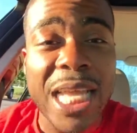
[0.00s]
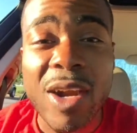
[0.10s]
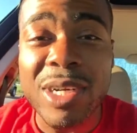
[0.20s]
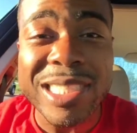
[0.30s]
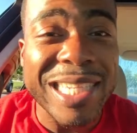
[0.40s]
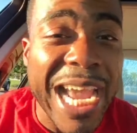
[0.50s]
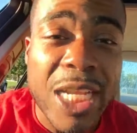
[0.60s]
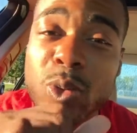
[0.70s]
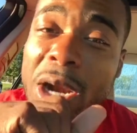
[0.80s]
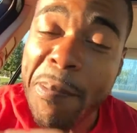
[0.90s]
on a
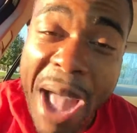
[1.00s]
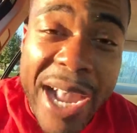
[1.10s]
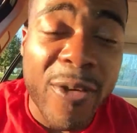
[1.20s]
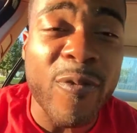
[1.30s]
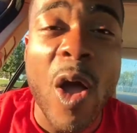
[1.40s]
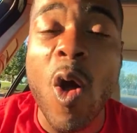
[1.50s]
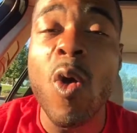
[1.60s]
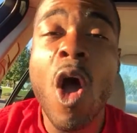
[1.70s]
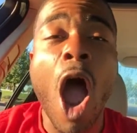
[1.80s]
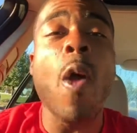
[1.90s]
stage with a microphone,
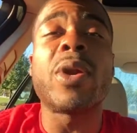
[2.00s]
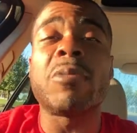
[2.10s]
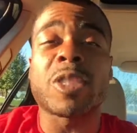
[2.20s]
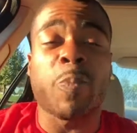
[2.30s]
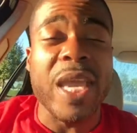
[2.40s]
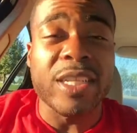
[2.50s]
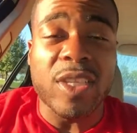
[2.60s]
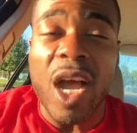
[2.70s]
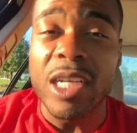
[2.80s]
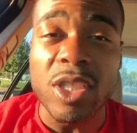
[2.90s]
or when I'm speaking
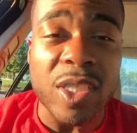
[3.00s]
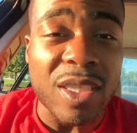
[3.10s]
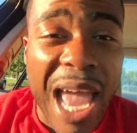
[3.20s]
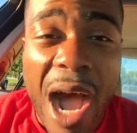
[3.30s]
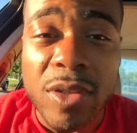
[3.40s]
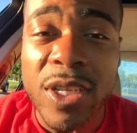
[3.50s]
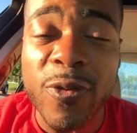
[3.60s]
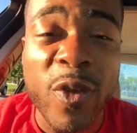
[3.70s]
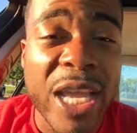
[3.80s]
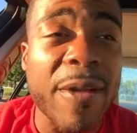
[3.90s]
to hundreds of
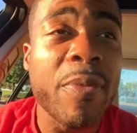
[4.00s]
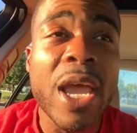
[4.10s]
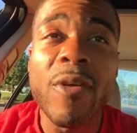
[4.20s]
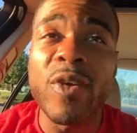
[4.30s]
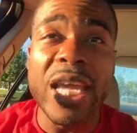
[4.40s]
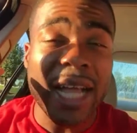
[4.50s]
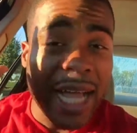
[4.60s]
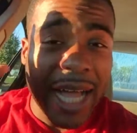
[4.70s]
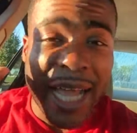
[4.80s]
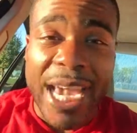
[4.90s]
thousands via
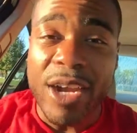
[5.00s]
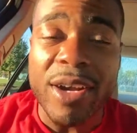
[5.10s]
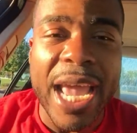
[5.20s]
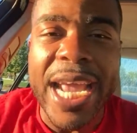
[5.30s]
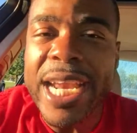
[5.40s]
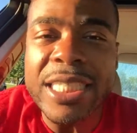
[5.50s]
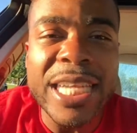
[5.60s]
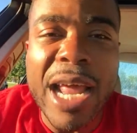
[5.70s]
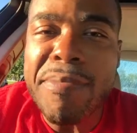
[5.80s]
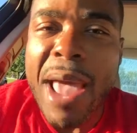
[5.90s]
internet. It does
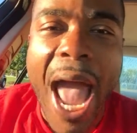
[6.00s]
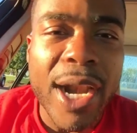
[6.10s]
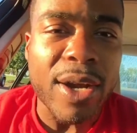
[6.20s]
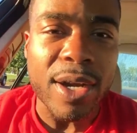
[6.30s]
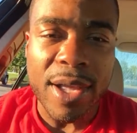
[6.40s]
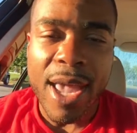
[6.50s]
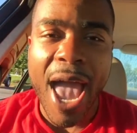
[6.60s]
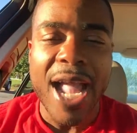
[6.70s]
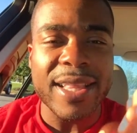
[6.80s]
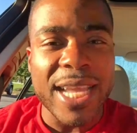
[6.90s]
not matter.
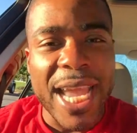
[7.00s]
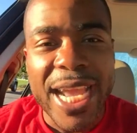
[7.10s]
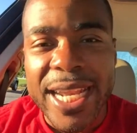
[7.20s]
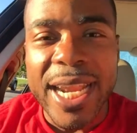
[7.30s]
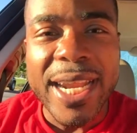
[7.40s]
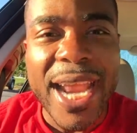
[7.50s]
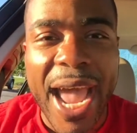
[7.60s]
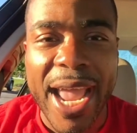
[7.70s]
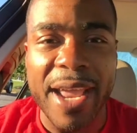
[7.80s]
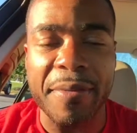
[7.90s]
At the end of the
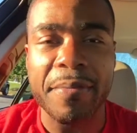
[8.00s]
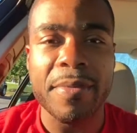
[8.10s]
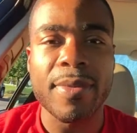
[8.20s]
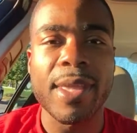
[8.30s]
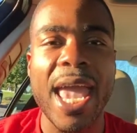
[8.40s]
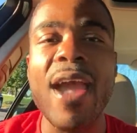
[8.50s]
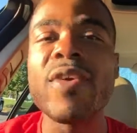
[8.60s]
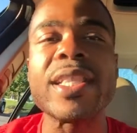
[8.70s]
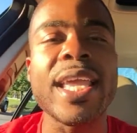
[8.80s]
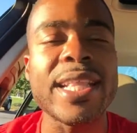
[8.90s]
day,
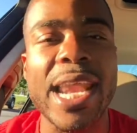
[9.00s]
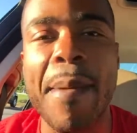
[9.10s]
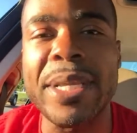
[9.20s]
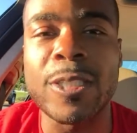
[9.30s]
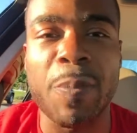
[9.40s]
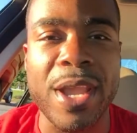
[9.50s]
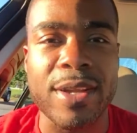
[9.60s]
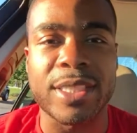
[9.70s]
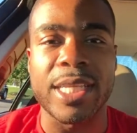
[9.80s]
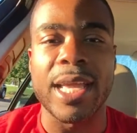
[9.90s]
everything that I'm
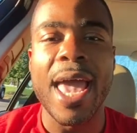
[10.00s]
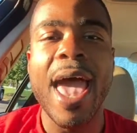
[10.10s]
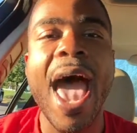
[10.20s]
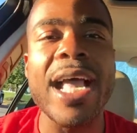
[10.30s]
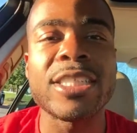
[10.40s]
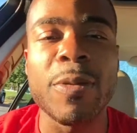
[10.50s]
experiencing has to be